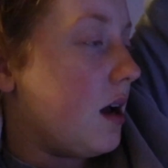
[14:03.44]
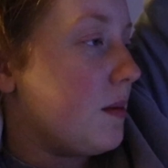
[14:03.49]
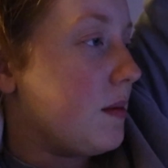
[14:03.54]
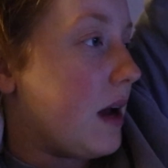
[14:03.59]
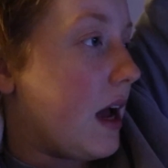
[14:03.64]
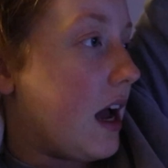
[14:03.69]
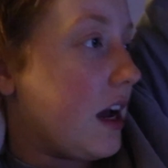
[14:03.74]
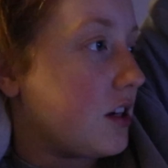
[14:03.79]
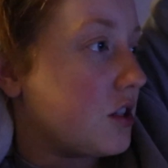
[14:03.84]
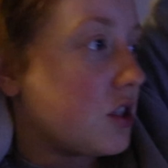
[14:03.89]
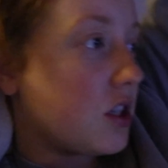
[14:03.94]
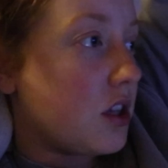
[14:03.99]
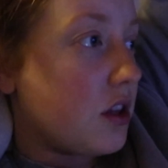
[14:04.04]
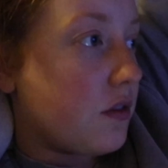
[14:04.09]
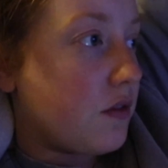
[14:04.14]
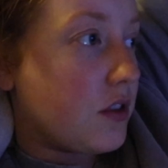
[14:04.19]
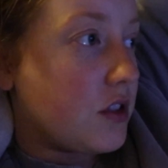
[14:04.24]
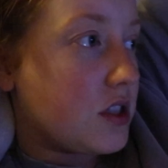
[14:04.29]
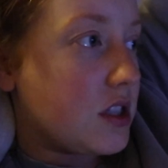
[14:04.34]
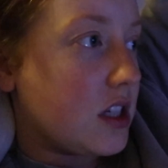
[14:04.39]
Um, actually the
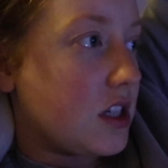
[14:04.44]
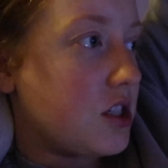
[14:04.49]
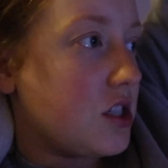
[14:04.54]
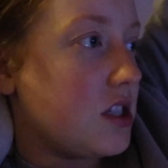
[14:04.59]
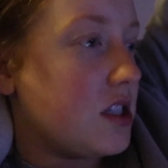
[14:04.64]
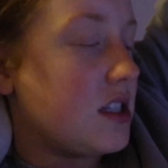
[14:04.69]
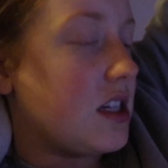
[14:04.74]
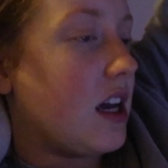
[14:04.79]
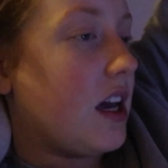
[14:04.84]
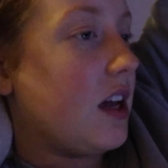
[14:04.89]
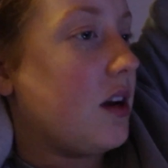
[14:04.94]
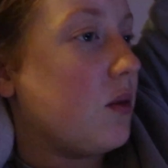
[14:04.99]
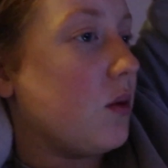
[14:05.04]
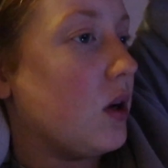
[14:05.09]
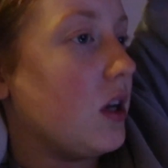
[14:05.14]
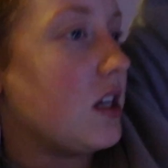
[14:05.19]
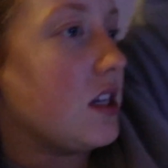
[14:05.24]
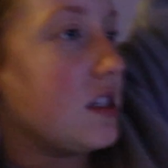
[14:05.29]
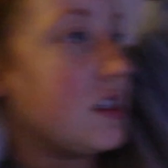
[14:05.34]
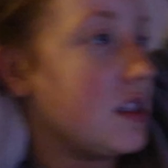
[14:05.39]
first thing she said
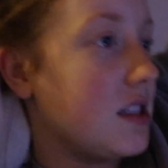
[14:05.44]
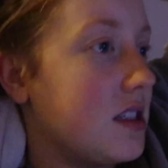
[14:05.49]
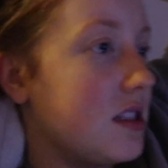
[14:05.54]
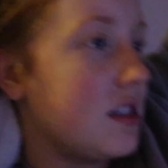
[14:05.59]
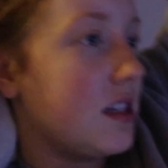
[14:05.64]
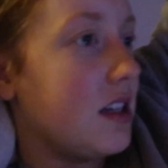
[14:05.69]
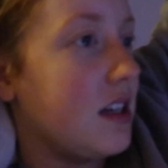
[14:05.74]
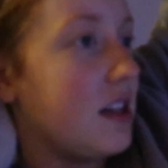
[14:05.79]
was...